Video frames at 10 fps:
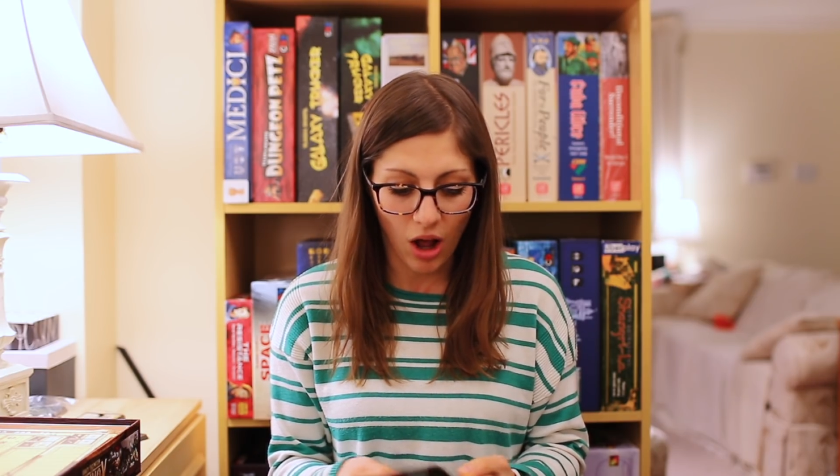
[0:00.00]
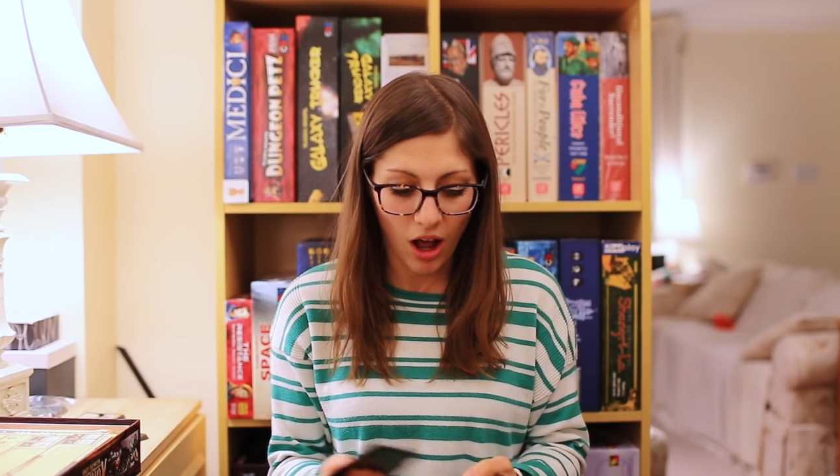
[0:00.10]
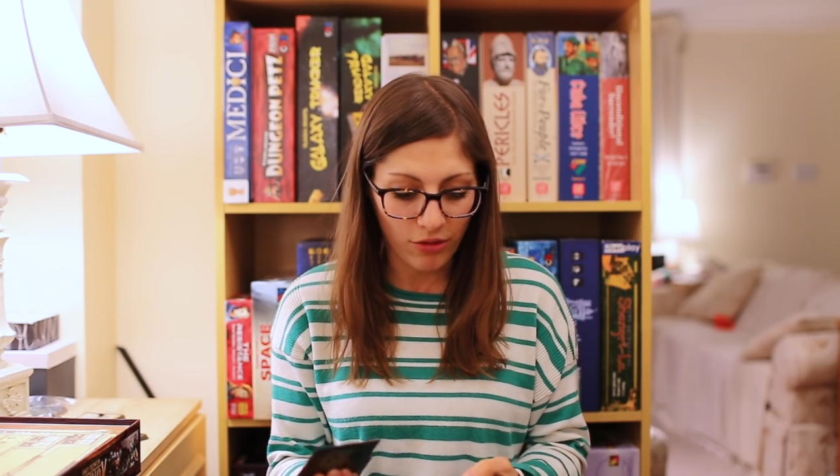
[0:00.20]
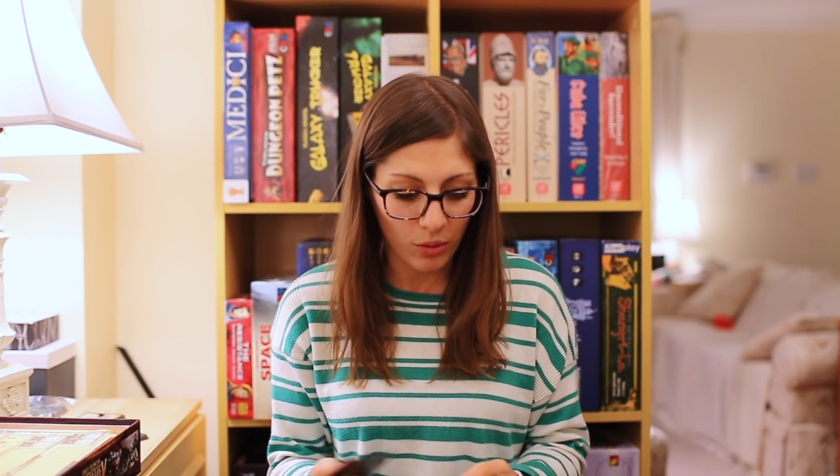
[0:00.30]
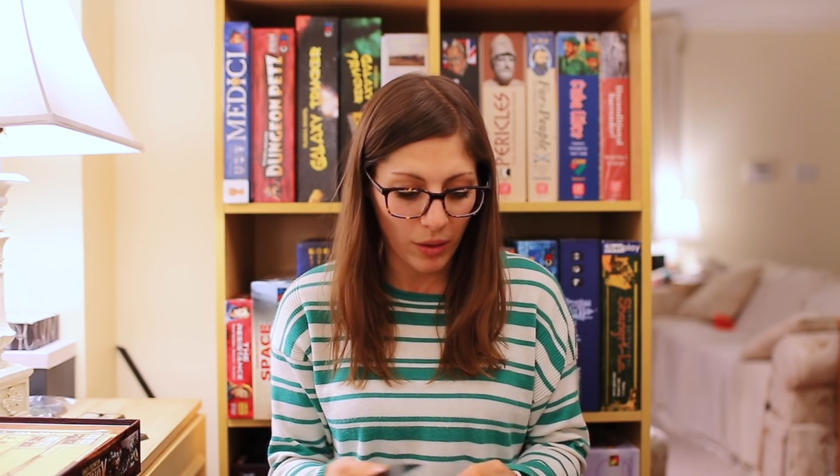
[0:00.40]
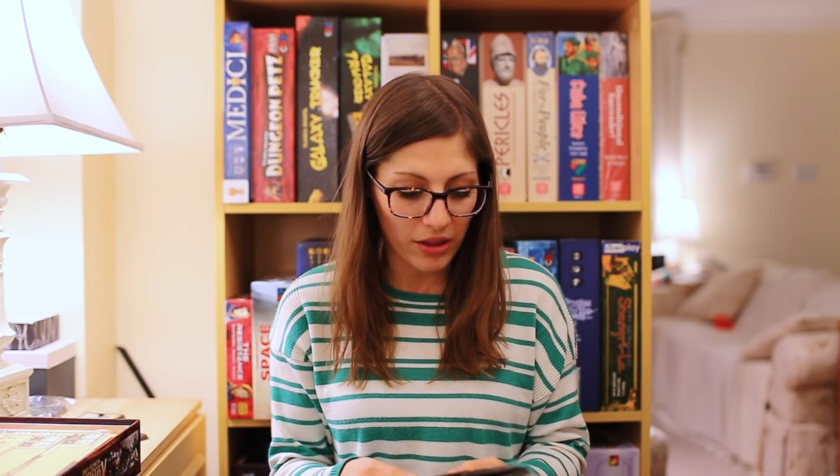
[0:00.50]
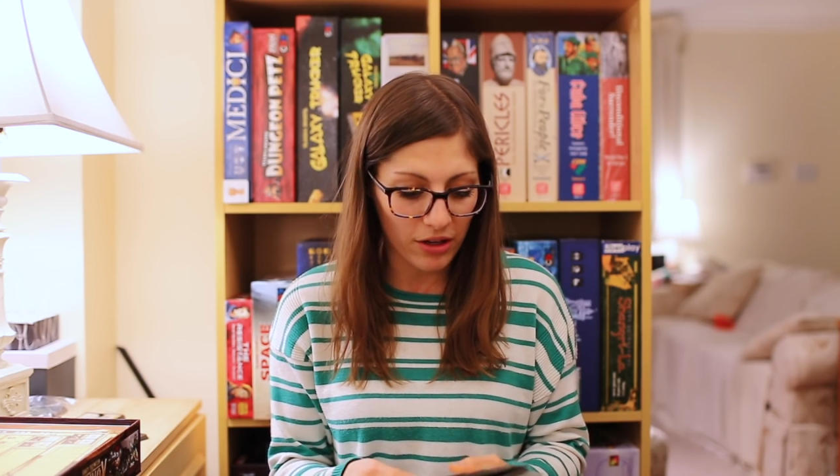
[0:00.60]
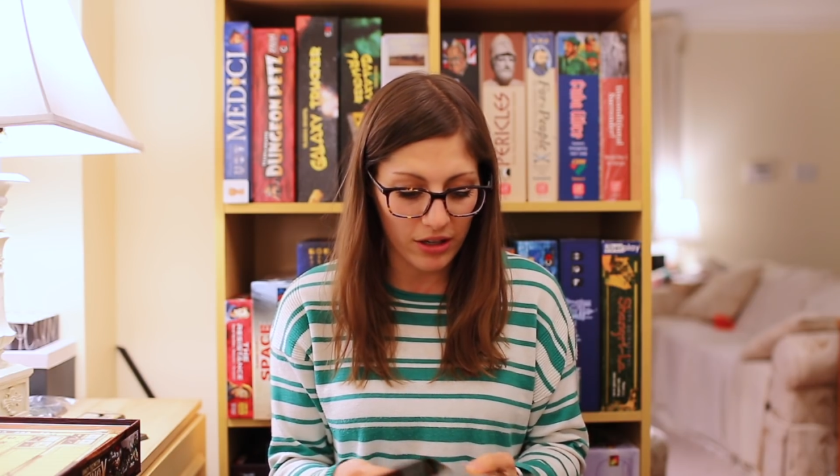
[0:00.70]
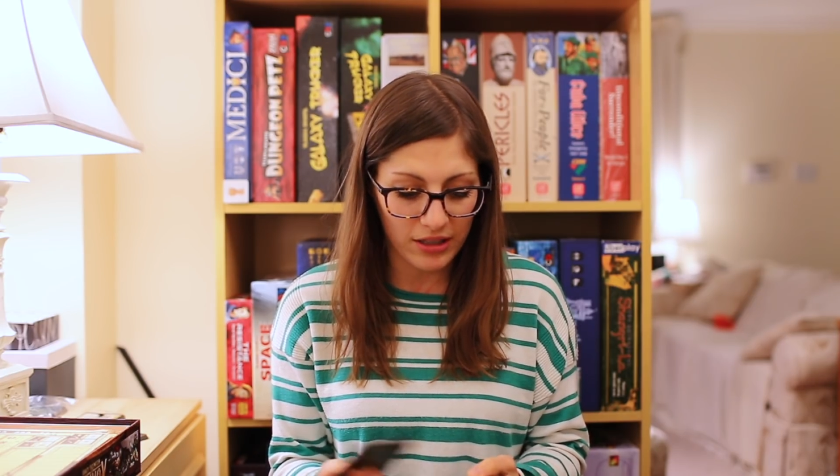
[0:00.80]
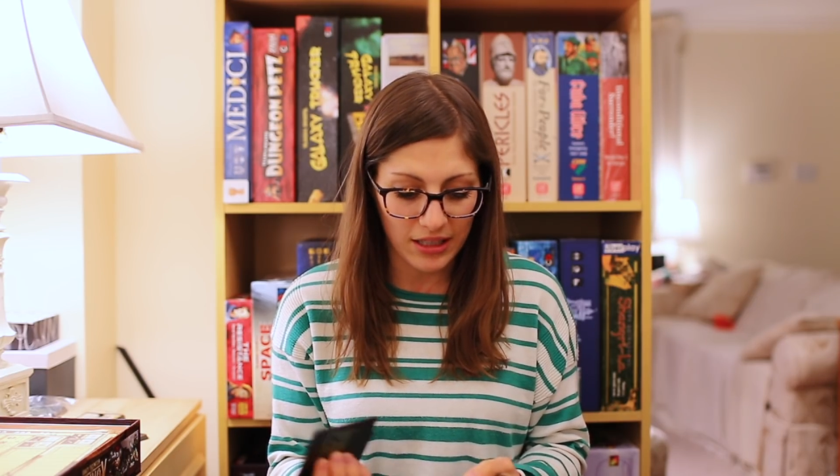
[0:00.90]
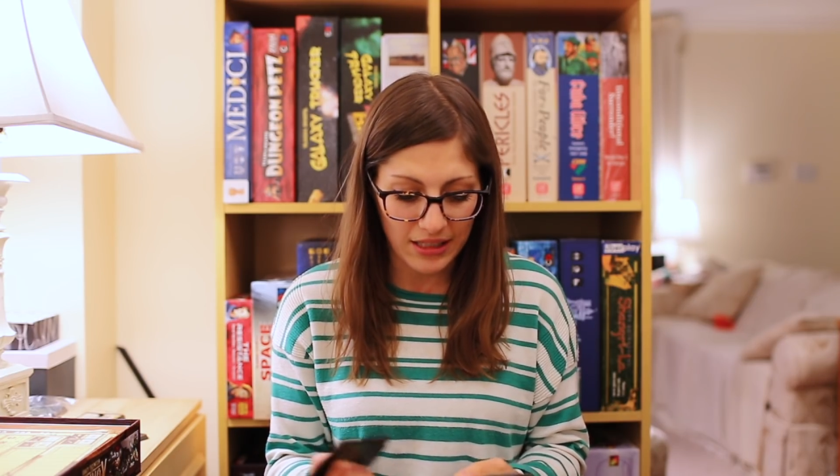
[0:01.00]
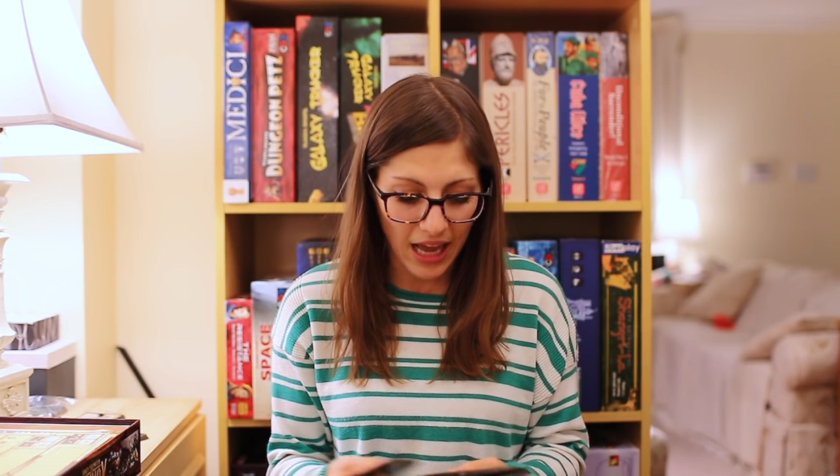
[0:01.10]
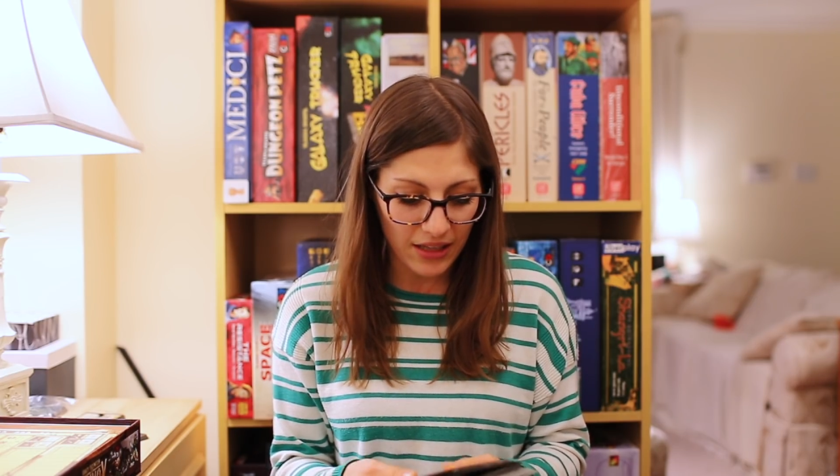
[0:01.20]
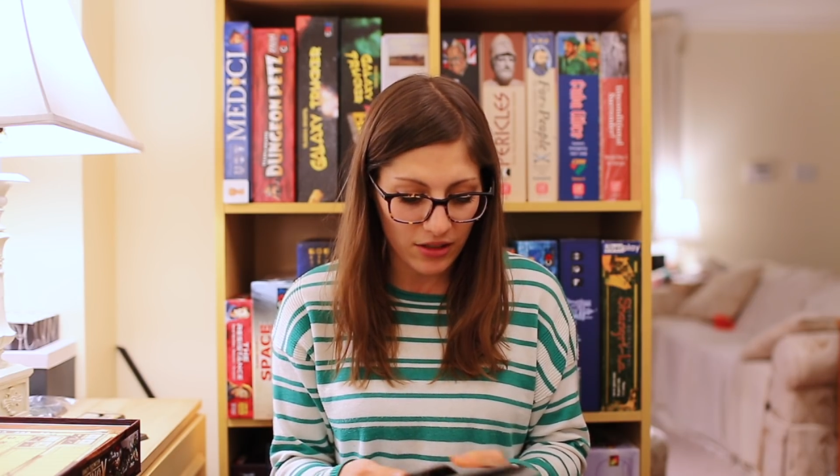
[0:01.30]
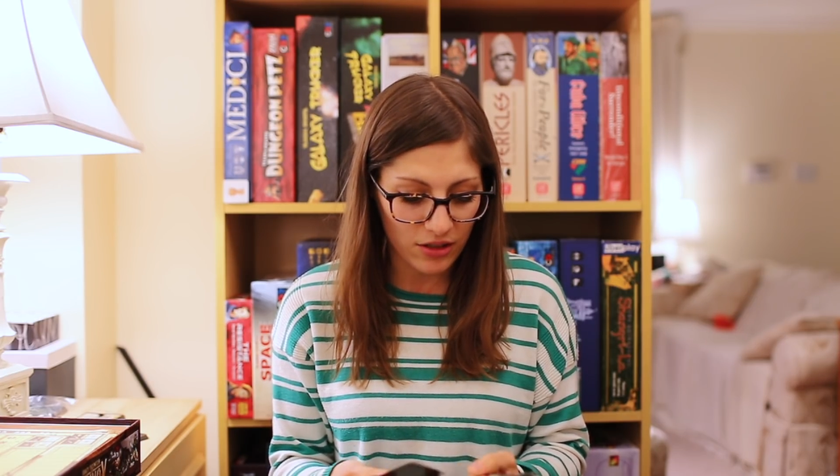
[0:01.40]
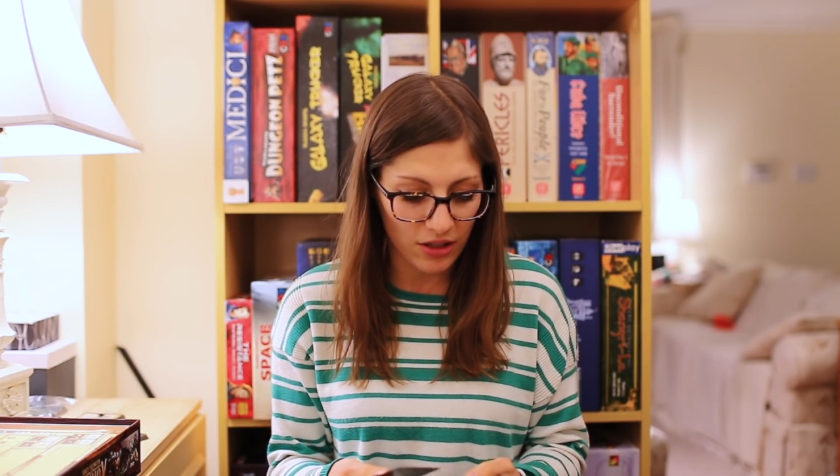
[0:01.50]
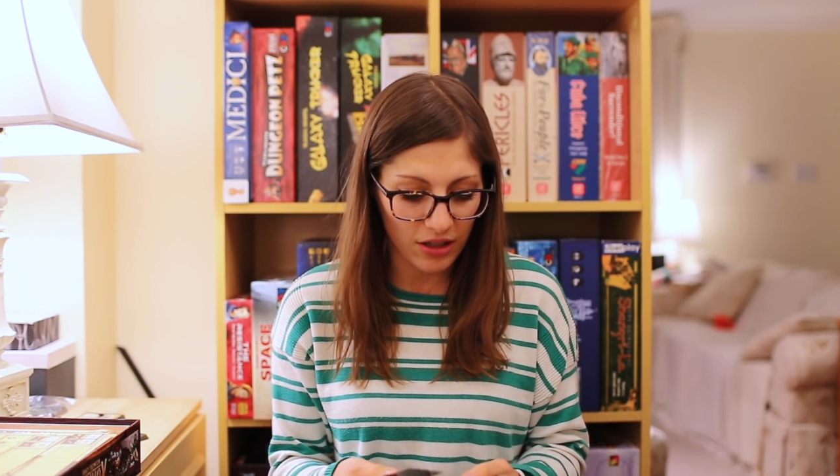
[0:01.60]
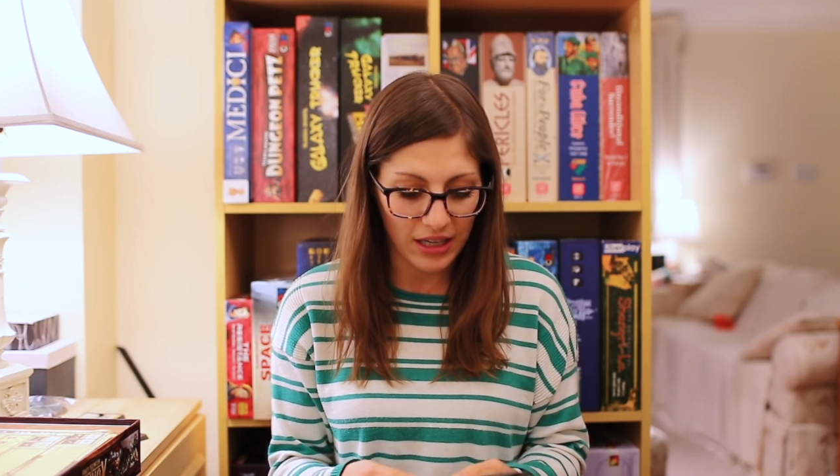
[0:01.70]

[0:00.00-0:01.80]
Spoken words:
awful weather and disaster